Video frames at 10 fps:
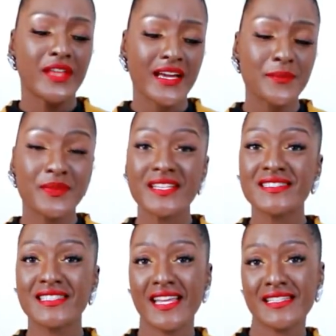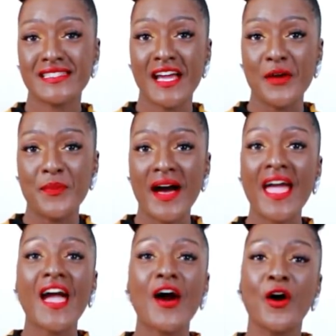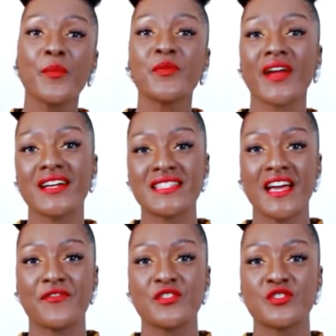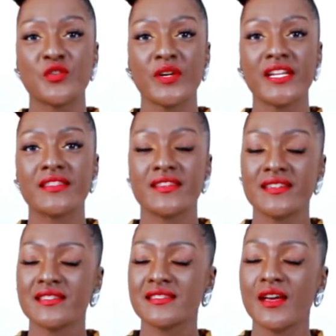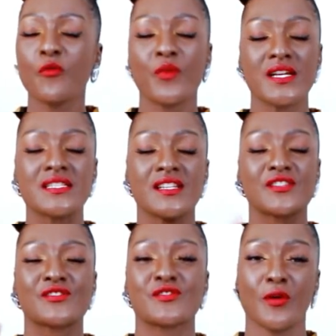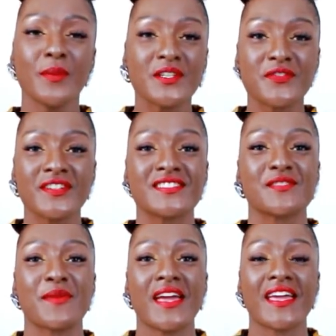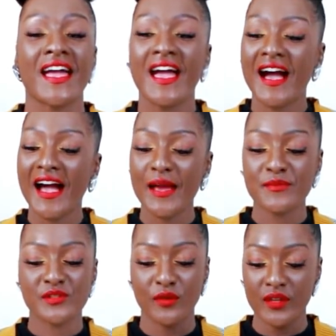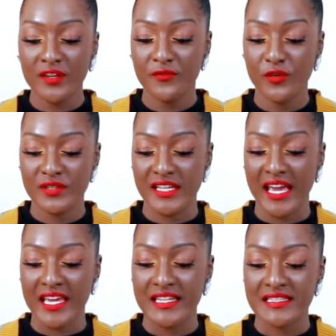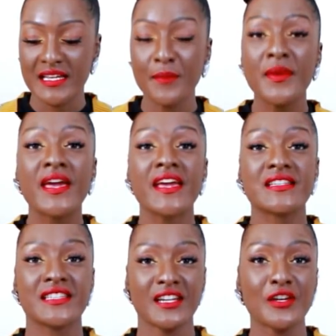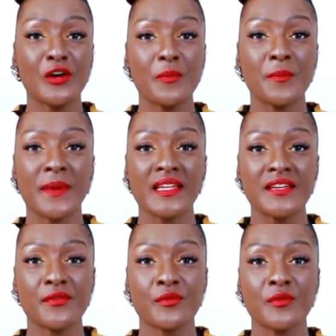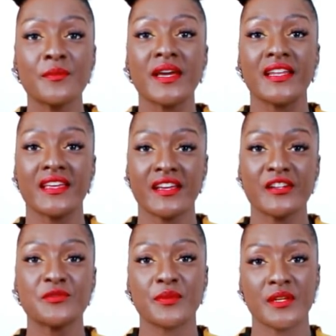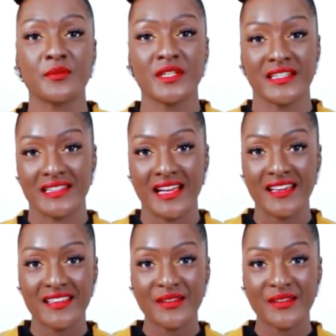that completes today's DIY. I hope you guys have enjoyed it. This was so much fun to make. I'm so looking forward to hanging this up. It's gonna go up in my living room, and here's what it will look like.